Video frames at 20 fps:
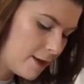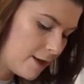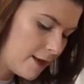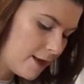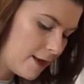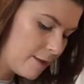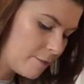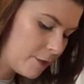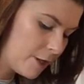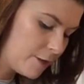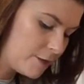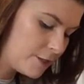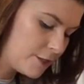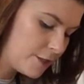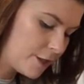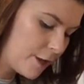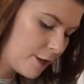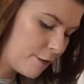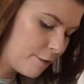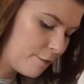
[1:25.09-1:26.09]
I'm going to
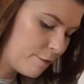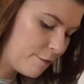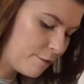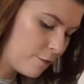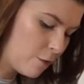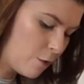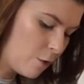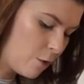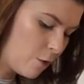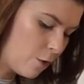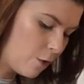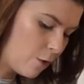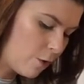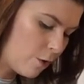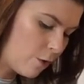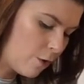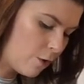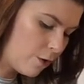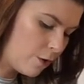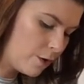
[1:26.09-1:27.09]
go
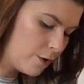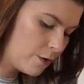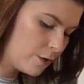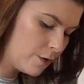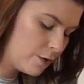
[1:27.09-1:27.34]
for,